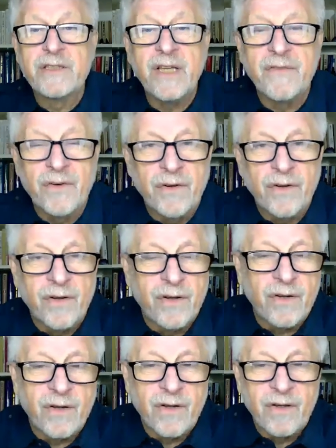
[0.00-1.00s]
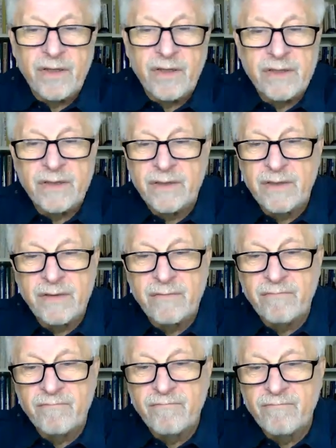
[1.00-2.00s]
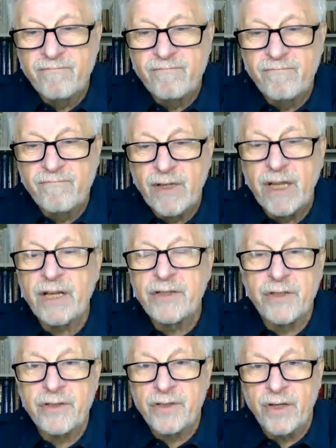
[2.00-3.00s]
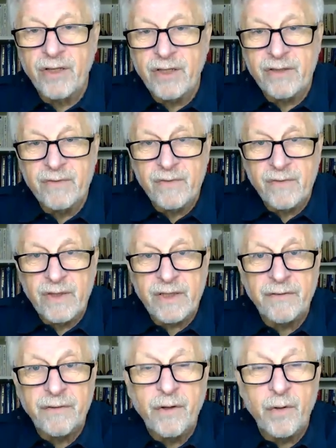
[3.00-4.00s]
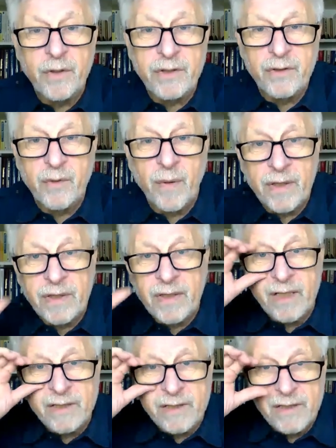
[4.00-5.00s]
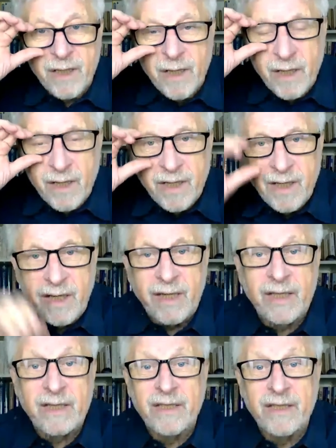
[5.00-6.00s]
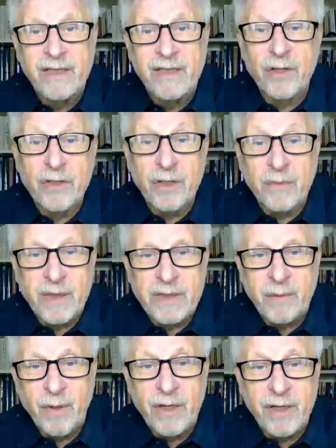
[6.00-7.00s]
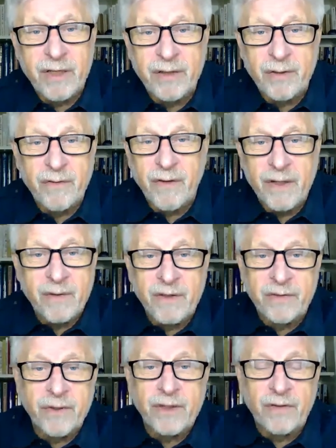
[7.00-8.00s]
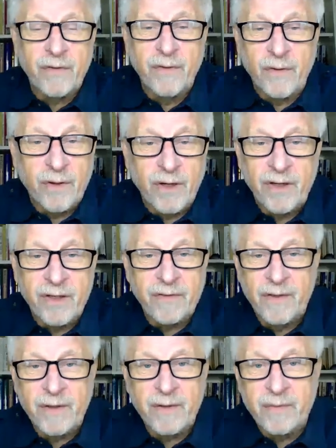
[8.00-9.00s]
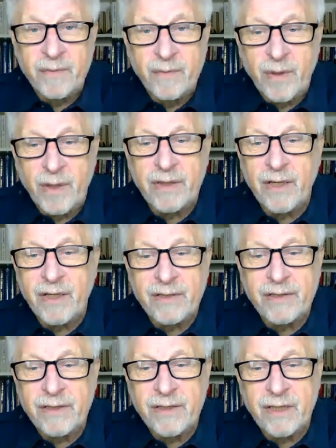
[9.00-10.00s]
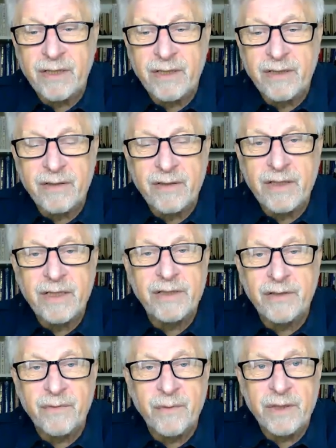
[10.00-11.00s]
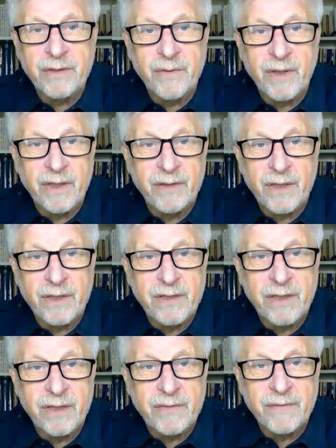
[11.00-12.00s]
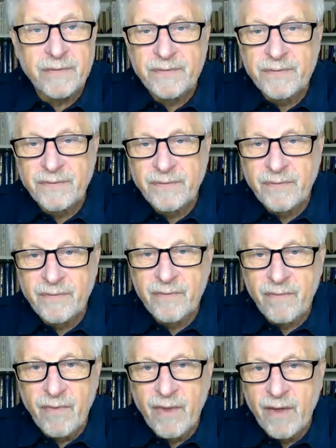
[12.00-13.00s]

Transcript: I've, I've done several uh, lectures on it. Like if you go into the podcasts and uh, search on metabolic, you'll find three or four different podcasts that each of which will address that.